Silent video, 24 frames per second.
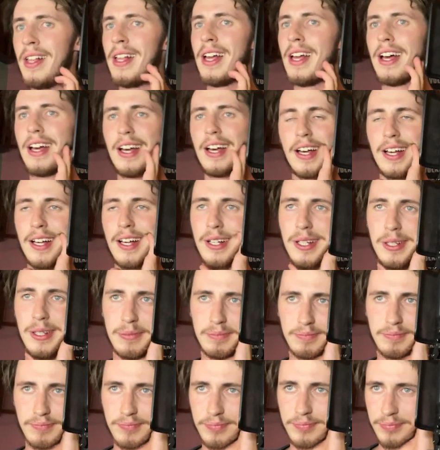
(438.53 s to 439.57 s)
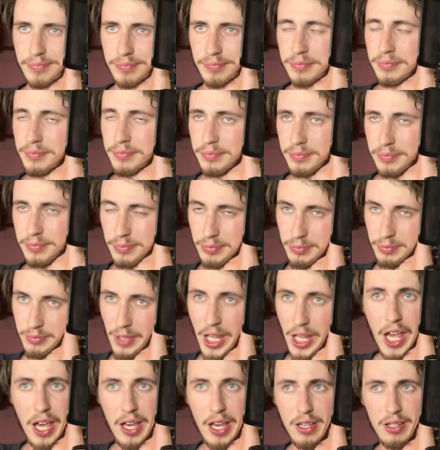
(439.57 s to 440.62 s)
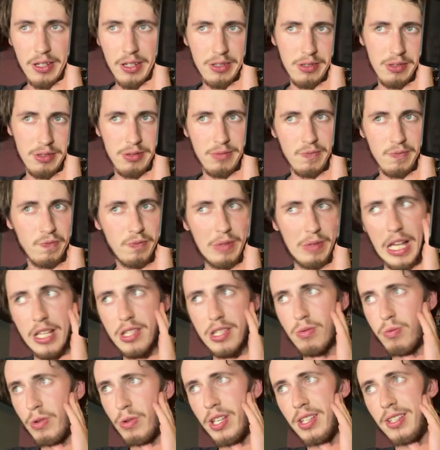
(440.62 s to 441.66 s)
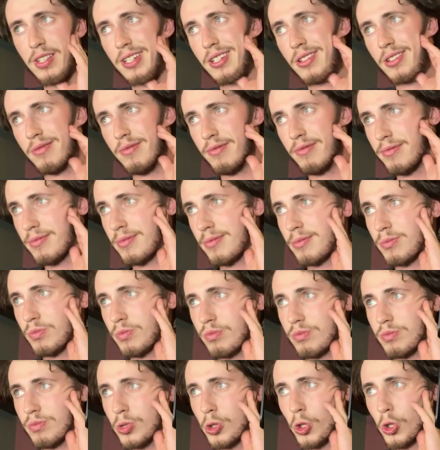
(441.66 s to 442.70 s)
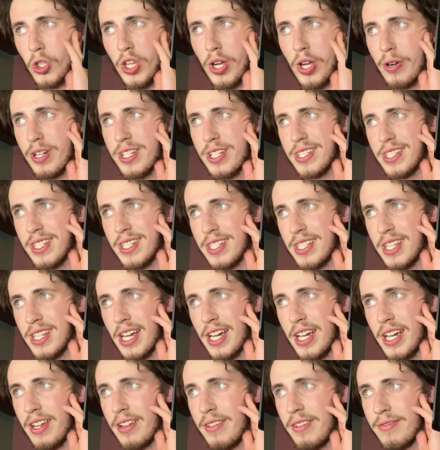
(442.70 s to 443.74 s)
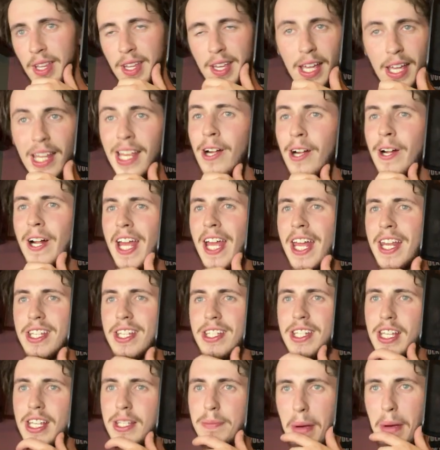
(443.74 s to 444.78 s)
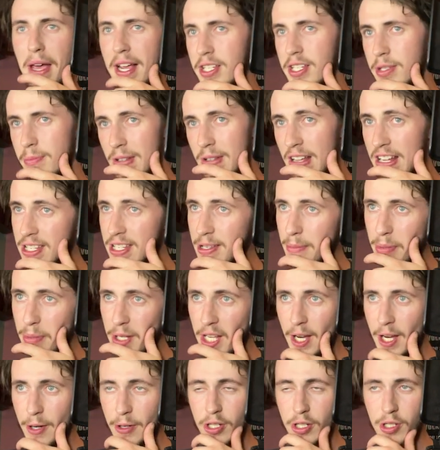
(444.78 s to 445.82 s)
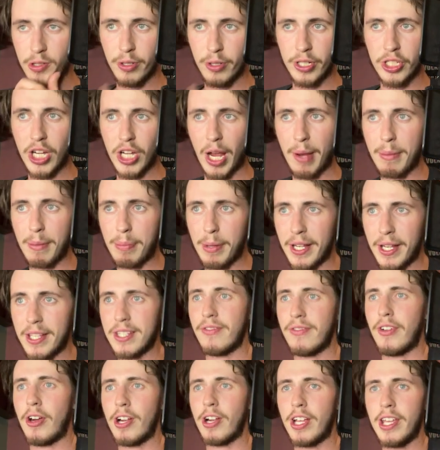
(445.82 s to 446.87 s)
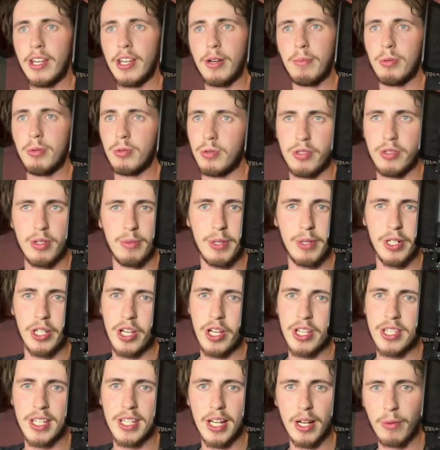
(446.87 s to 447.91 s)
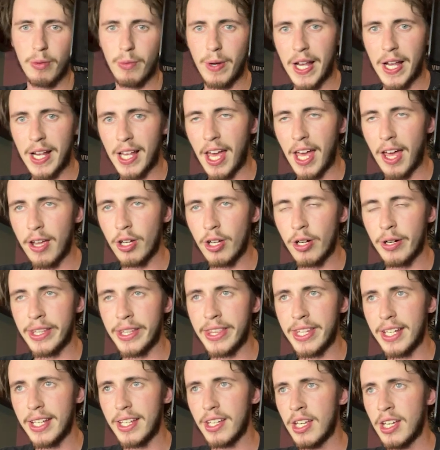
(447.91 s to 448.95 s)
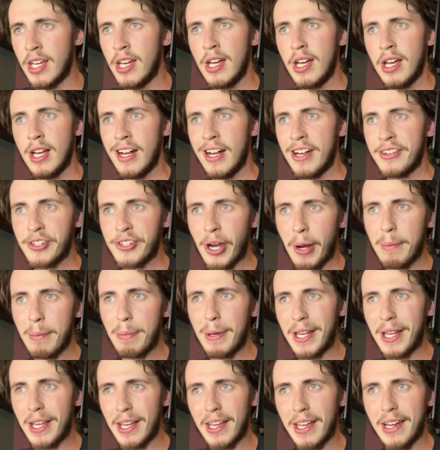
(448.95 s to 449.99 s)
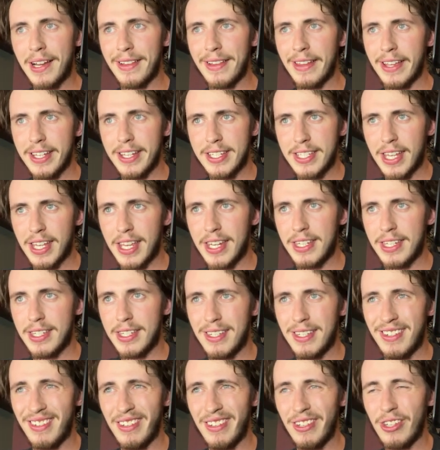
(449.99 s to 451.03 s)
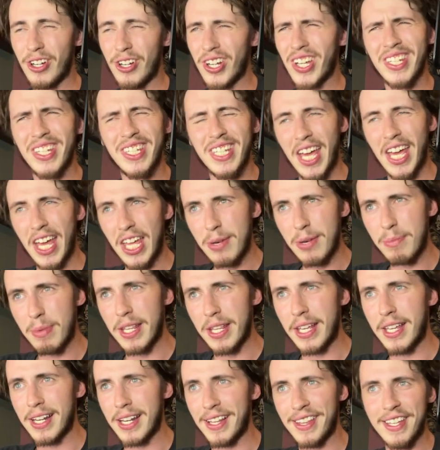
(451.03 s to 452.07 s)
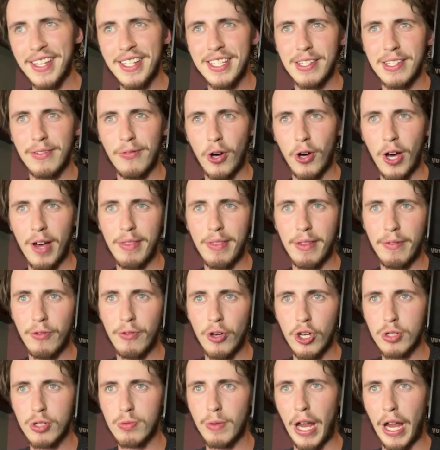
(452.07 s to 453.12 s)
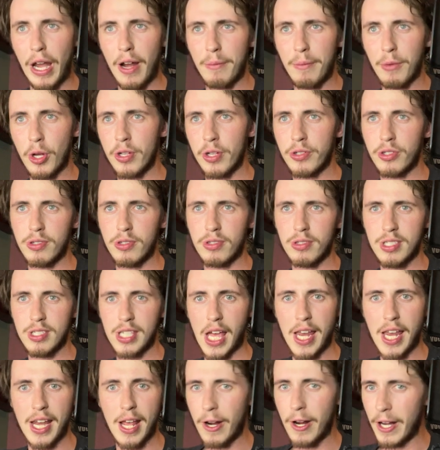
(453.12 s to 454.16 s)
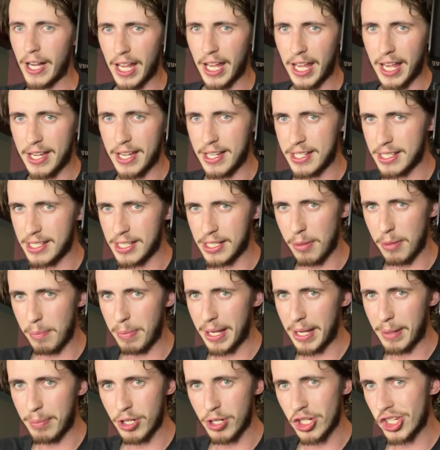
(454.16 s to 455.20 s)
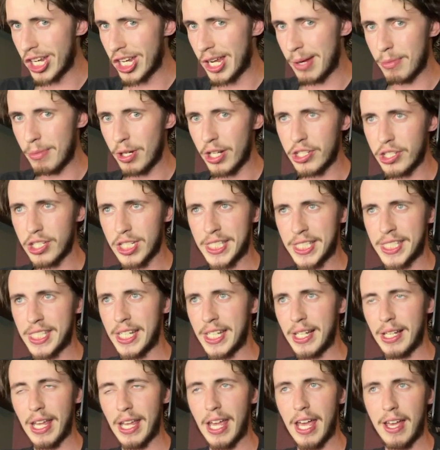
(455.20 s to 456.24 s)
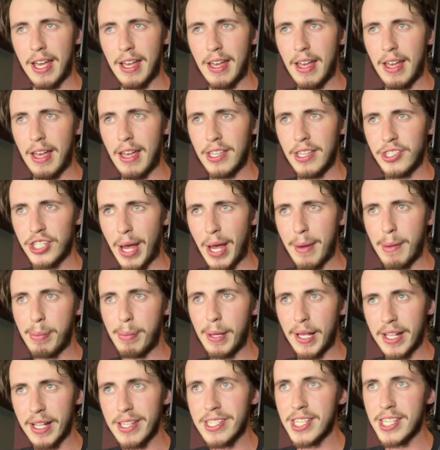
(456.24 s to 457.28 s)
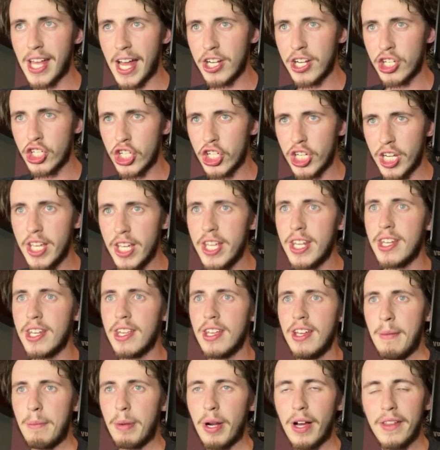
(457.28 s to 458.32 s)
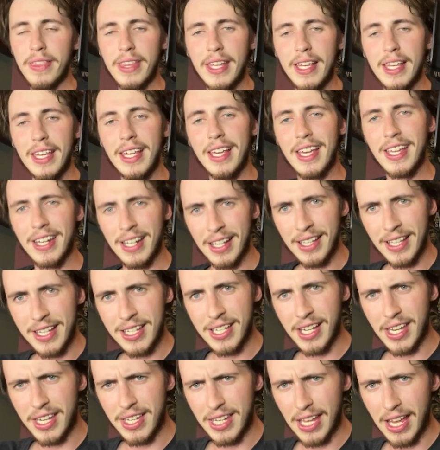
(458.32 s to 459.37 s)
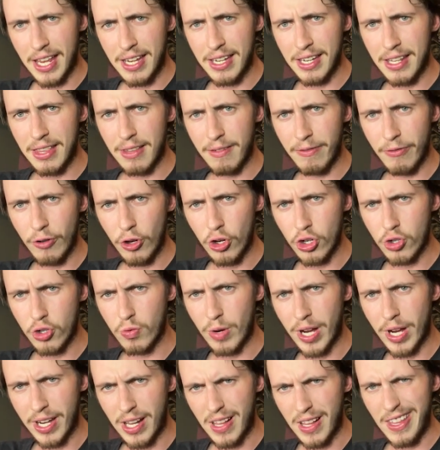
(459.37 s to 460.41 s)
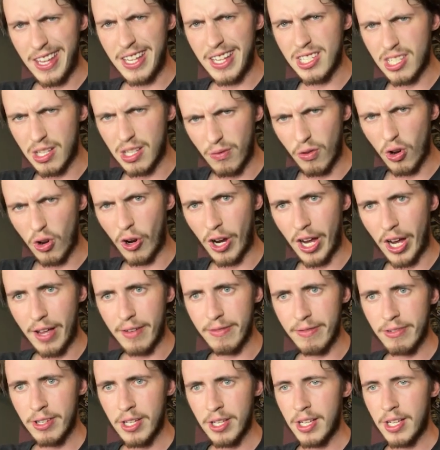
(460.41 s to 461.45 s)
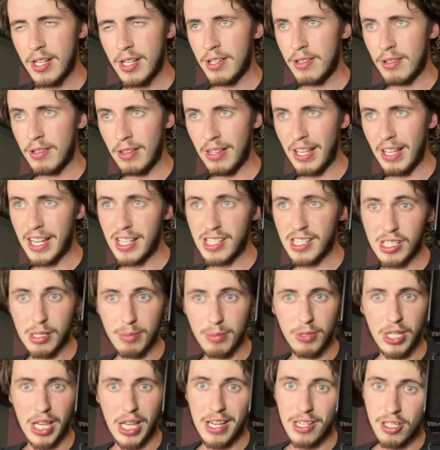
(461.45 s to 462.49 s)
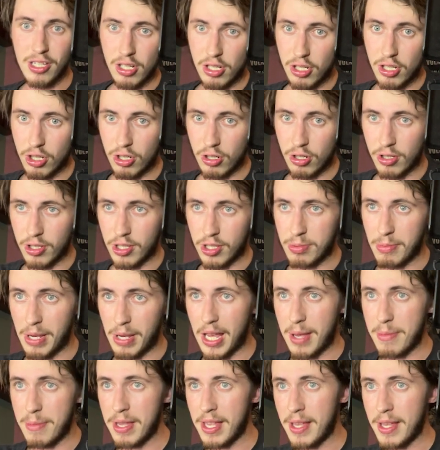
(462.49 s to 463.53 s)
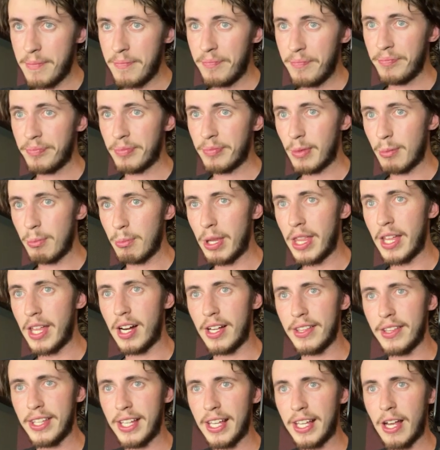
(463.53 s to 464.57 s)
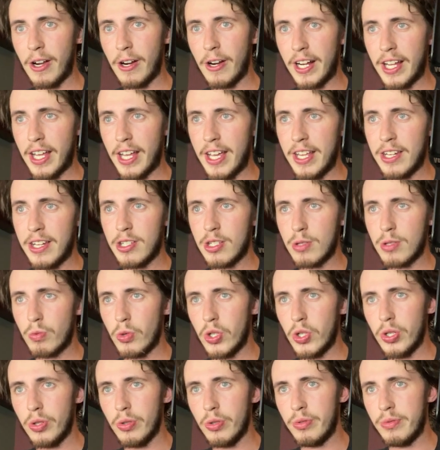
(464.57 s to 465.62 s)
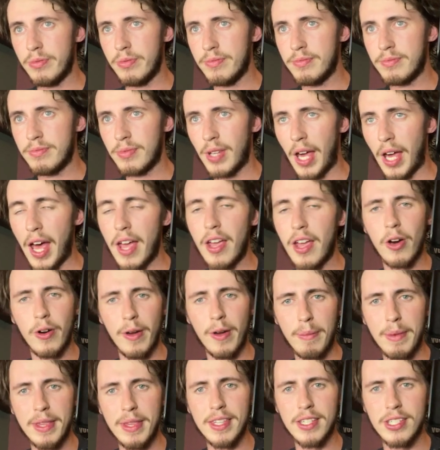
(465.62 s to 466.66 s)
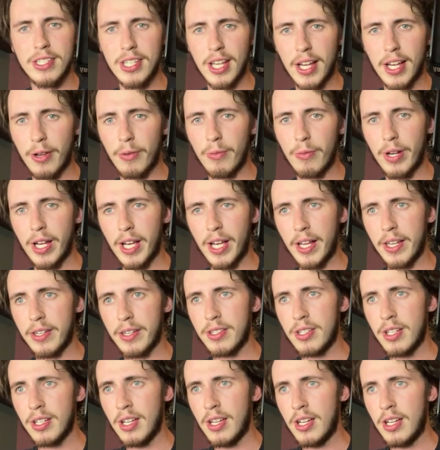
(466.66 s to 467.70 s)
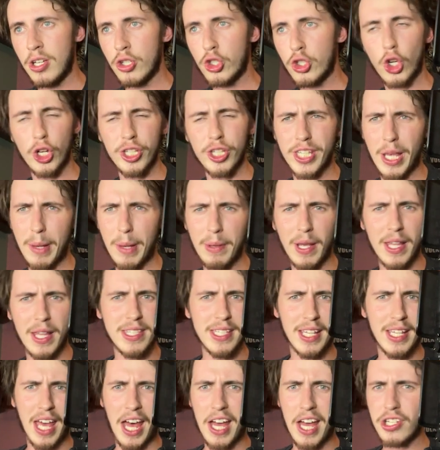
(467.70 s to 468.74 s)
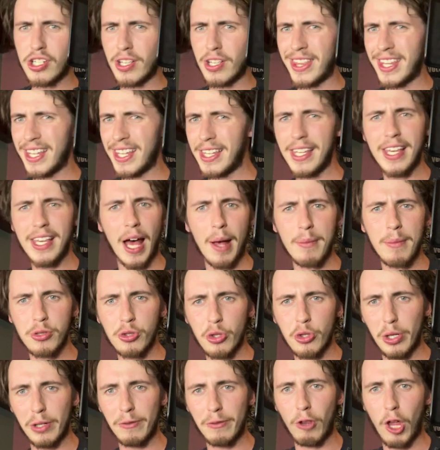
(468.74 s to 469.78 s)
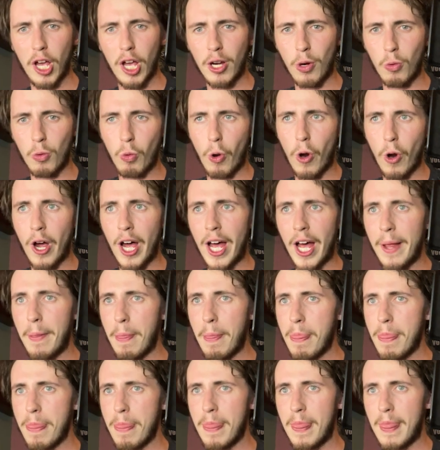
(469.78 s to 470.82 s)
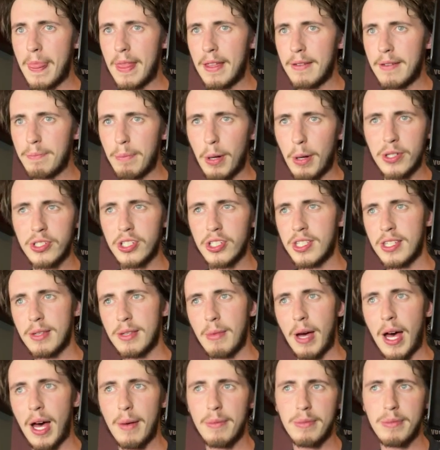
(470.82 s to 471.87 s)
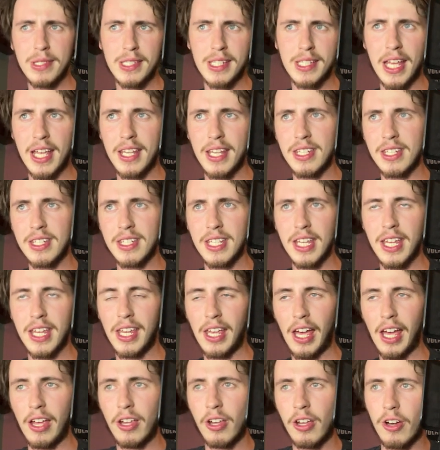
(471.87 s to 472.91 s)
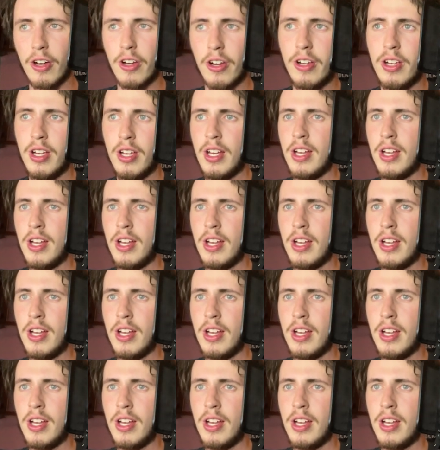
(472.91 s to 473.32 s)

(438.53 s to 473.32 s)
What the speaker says: Yeah, that's really all there is to say. And Eryk Anders does pack some decent power too, and Jamie Pickett's very hittable. So I'm going to go second round KO. I think Jamie Pickett can at least, not contend, but he can at least survive the first round. I'm not saying Eryk Anders is a big machine, but I just think Jamie Pickett's that shit. But I think he can at least contend in the first round, at least survive, land some decent shots maybe. But then I think Eryk Anders will KO him in the second round. Shots up against the cage, I think he comes through with like a right, punches him up, standing TKO.